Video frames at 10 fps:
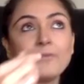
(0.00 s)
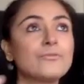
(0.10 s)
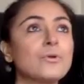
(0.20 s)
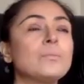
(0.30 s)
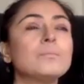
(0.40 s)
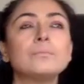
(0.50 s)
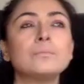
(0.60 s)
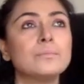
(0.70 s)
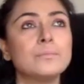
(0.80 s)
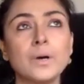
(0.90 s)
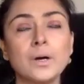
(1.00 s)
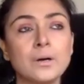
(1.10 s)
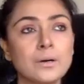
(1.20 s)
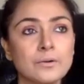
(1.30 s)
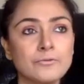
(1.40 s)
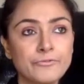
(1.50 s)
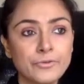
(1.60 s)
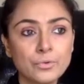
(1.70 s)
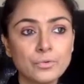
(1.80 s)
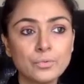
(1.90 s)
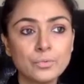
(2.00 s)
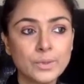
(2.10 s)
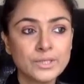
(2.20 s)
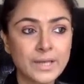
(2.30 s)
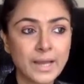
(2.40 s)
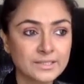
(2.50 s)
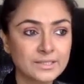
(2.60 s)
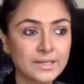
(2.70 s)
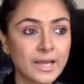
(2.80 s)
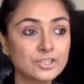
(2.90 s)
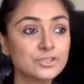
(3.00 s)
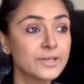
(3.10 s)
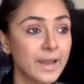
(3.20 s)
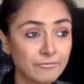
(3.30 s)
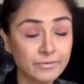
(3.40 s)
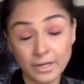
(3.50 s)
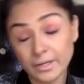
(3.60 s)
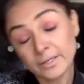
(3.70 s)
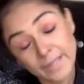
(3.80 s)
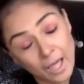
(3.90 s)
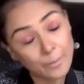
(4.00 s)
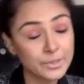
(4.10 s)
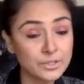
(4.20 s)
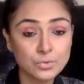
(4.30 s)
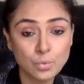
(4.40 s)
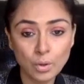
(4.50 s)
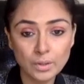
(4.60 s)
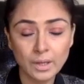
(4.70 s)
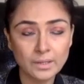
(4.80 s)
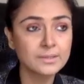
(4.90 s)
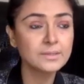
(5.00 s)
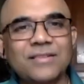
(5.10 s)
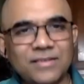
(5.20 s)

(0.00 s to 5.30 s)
from a few which actually I should have done, it happens to all the artists.